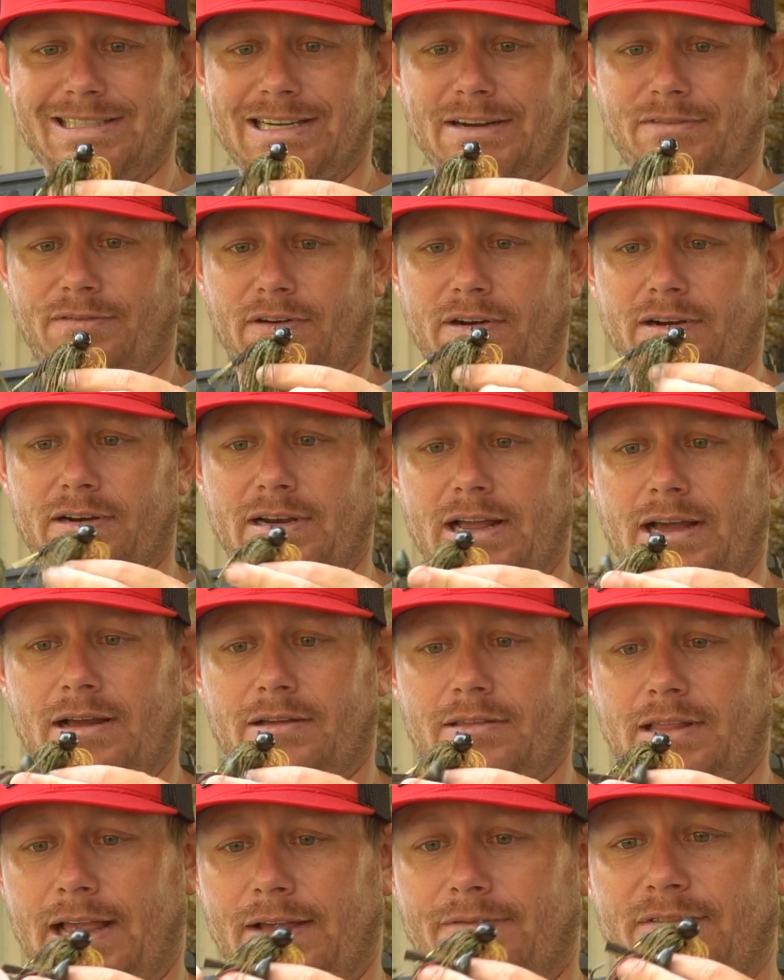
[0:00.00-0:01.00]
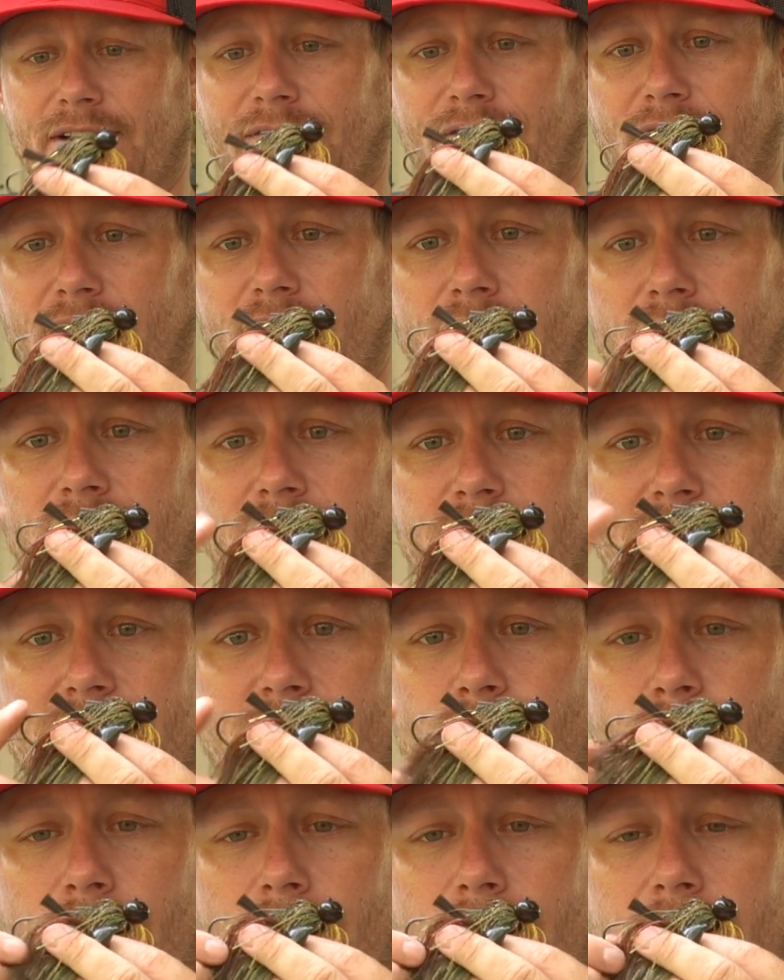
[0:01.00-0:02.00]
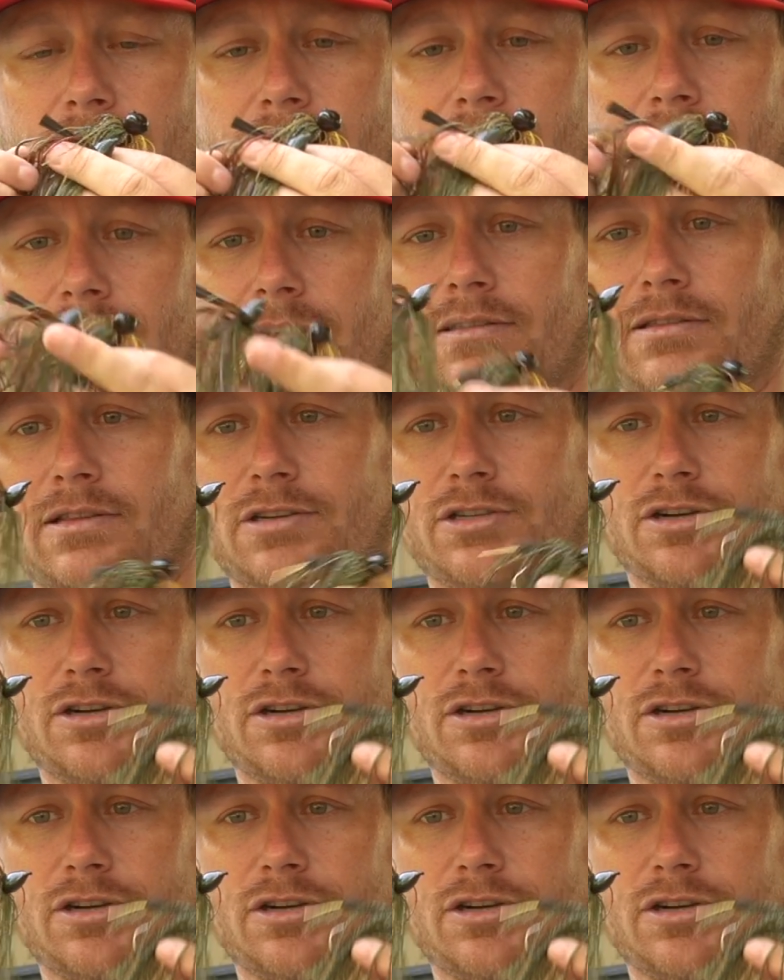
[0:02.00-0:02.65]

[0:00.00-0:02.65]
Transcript: different. Now, they have different hooks. This one, the, the